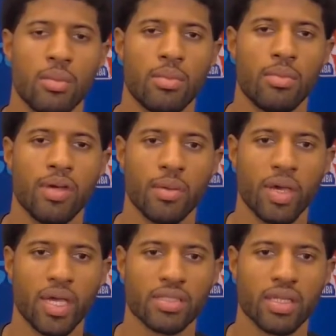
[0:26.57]
bit of
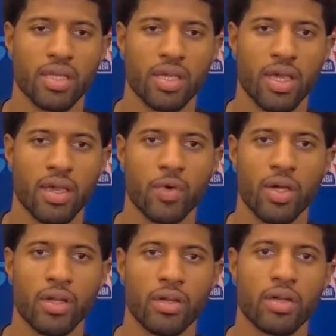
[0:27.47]
pace that they came with.
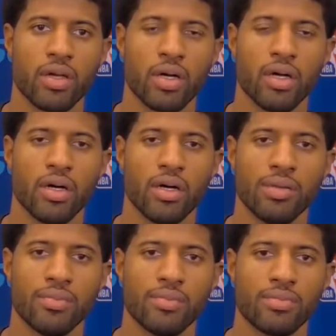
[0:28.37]

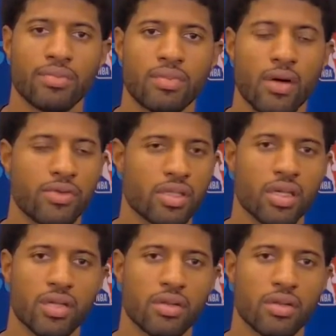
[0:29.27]
That was it.